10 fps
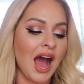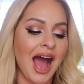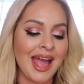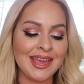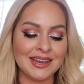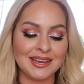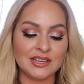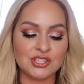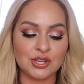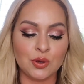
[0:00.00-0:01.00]
I
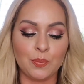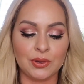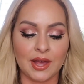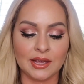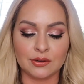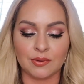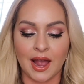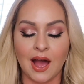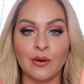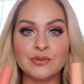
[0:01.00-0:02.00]
need to play
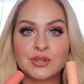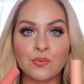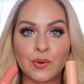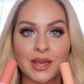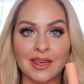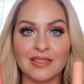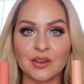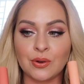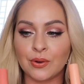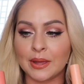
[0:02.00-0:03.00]
around
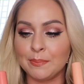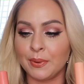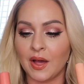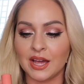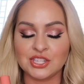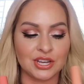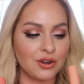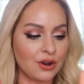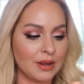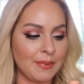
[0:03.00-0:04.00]
with cream blush
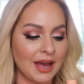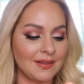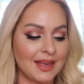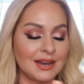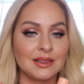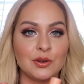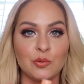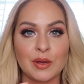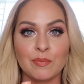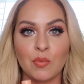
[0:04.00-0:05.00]
and cream highlight a
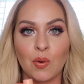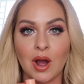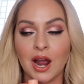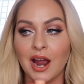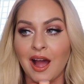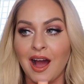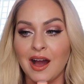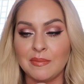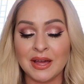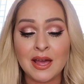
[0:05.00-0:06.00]
little bit more
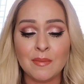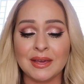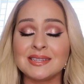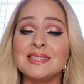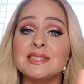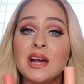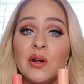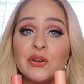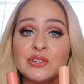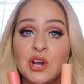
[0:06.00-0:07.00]
because these
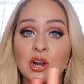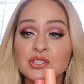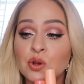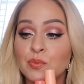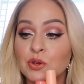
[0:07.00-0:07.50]
colors are so